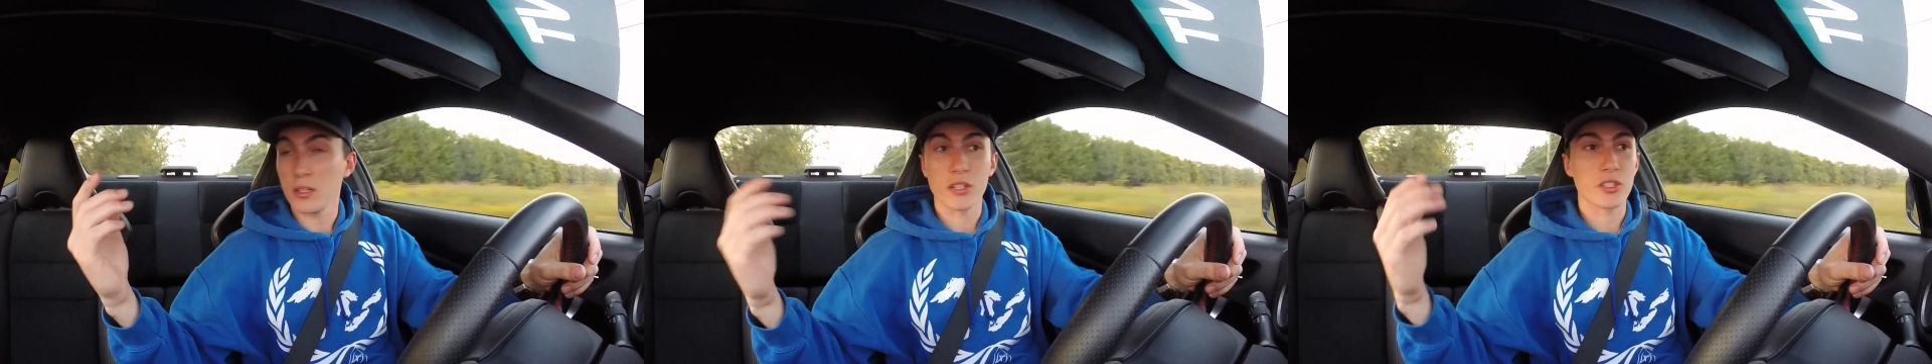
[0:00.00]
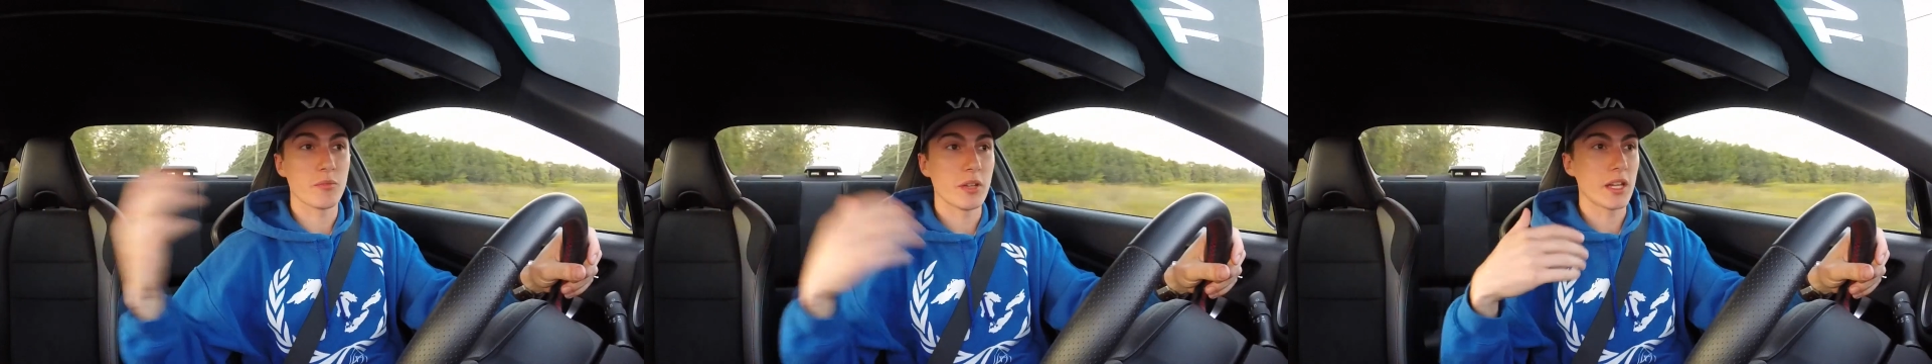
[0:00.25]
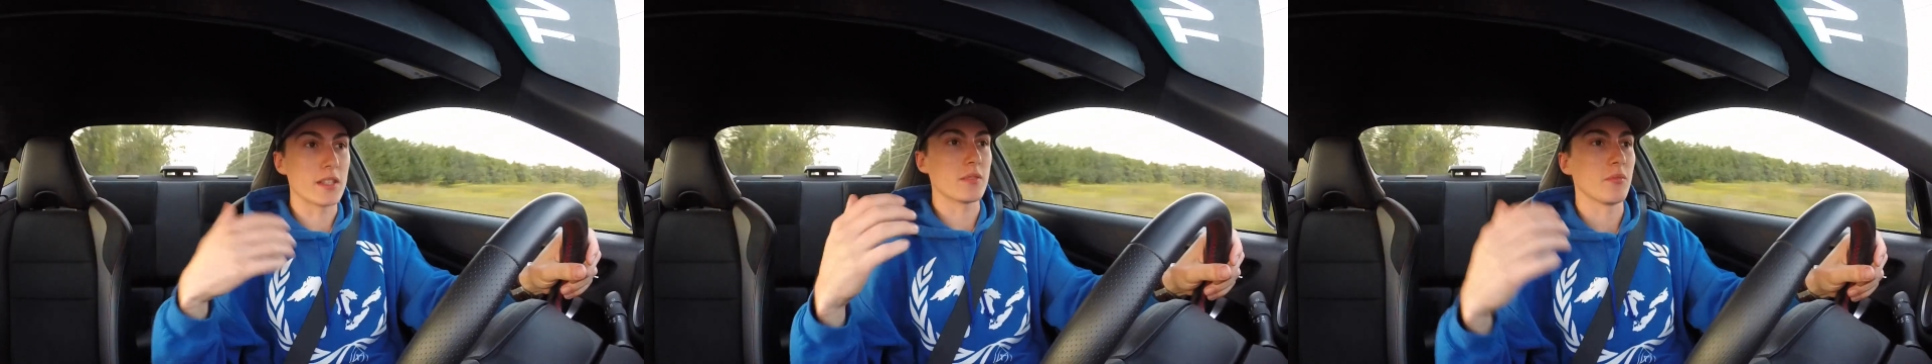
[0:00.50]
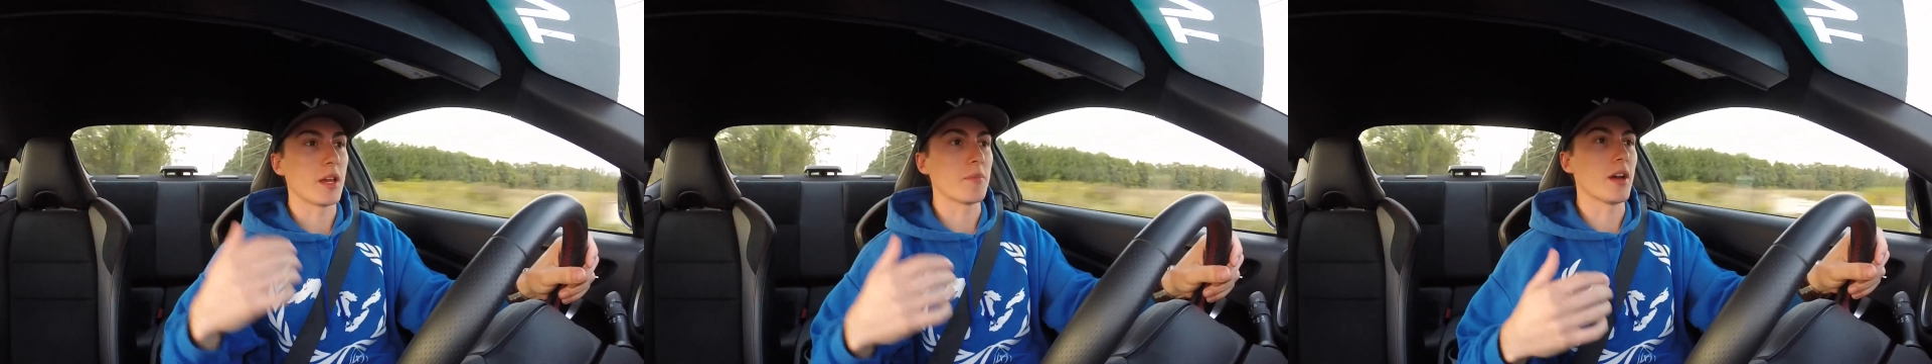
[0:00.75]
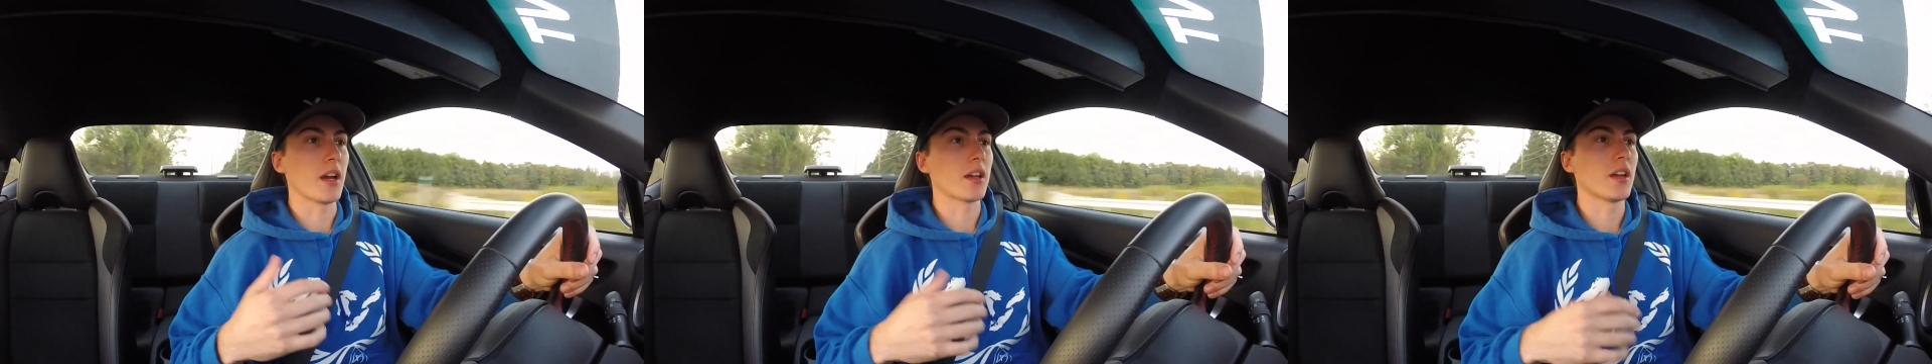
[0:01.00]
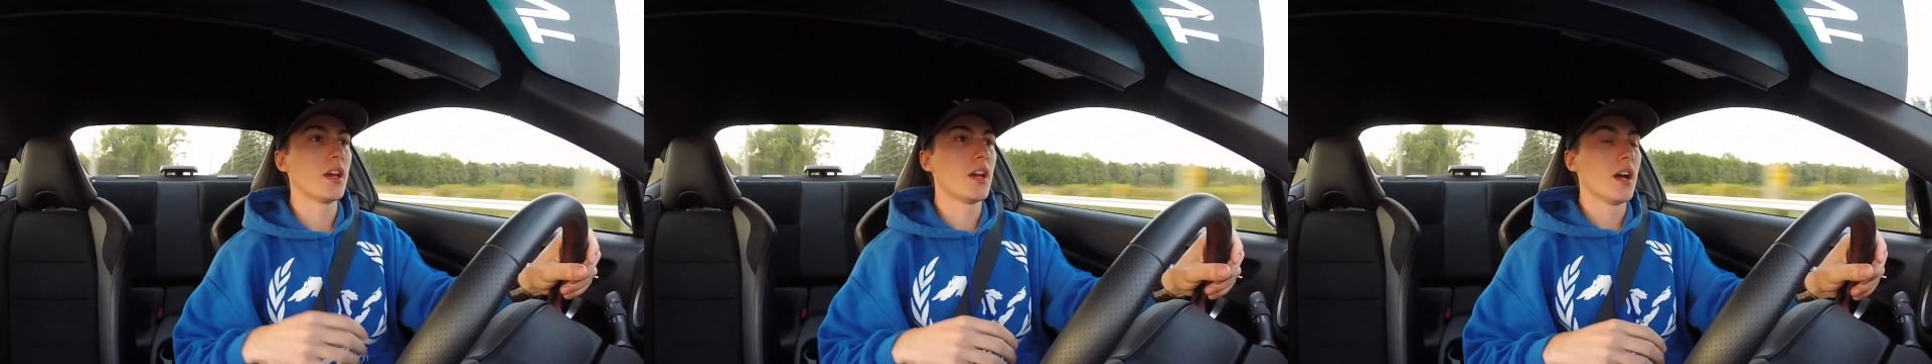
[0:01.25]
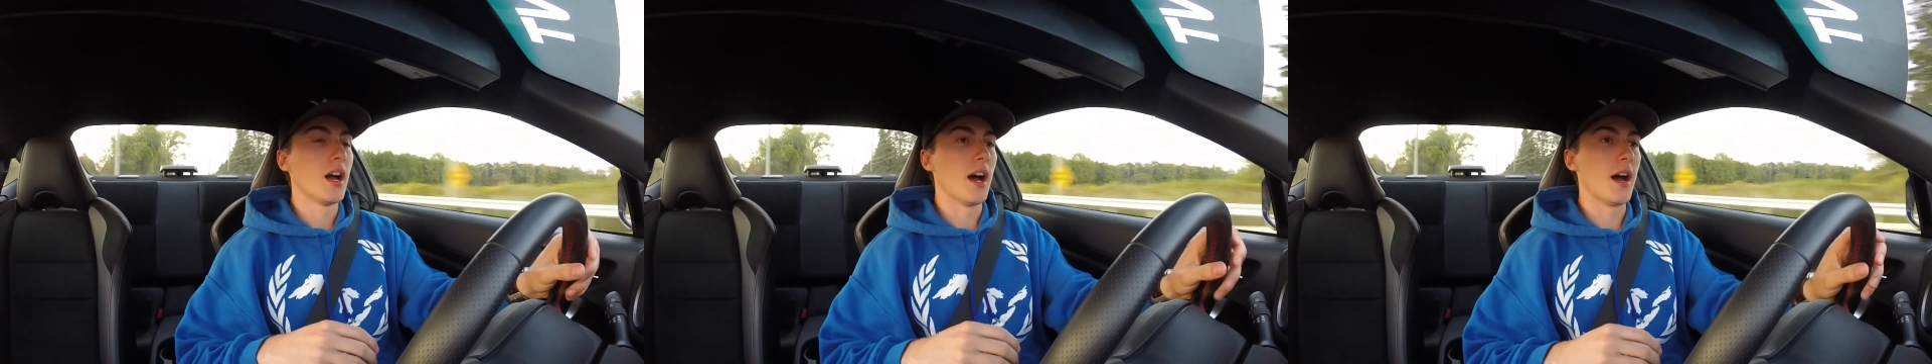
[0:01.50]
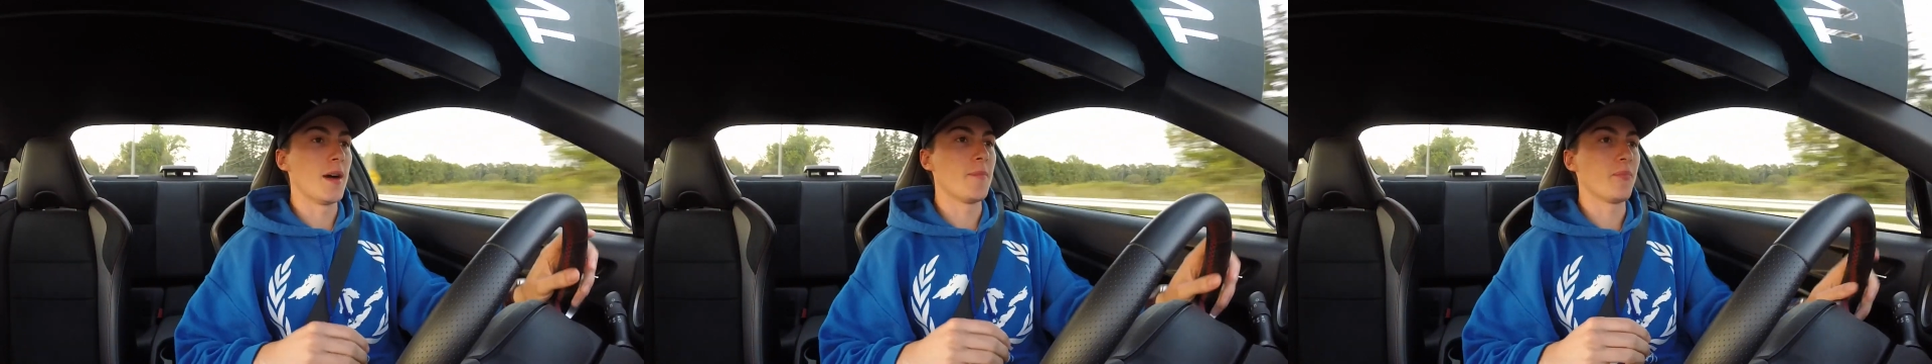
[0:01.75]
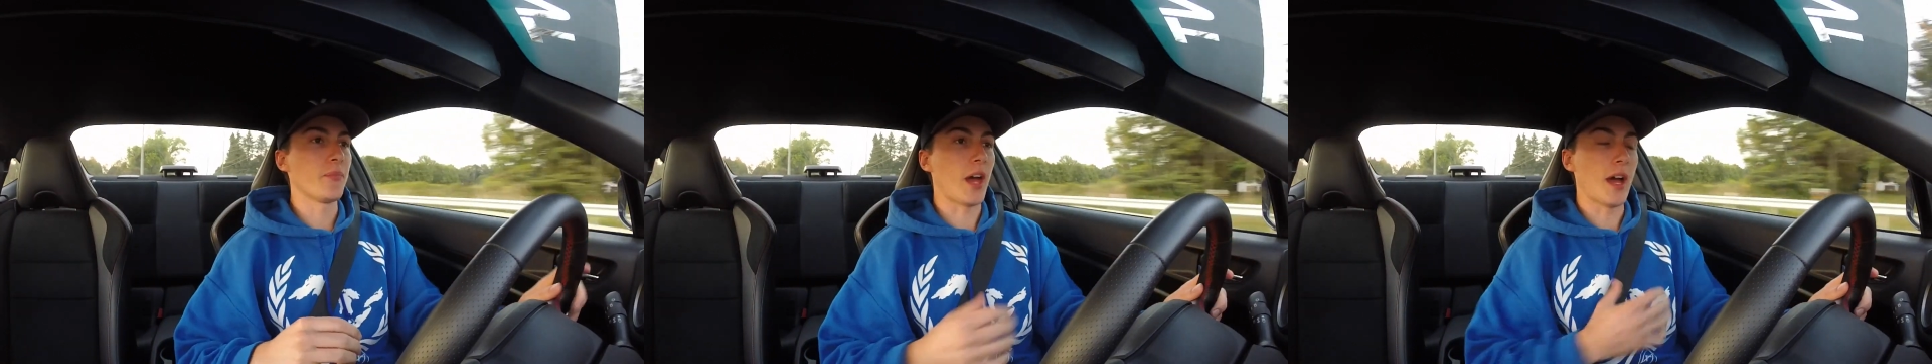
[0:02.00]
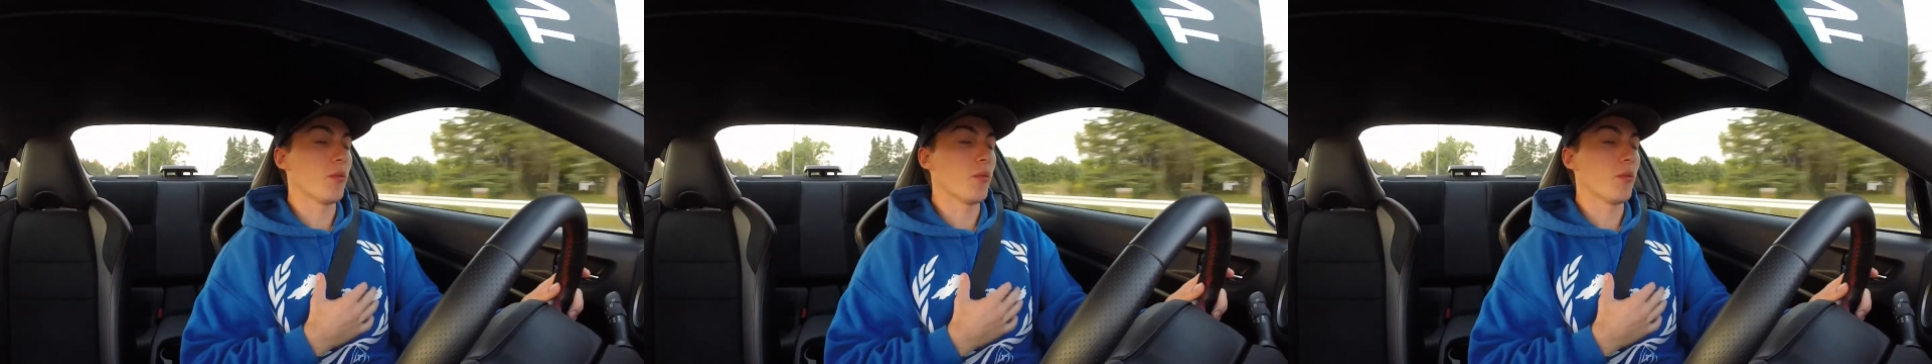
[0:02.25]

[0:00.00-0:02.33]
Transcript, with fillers: I should be getting some light back. Um,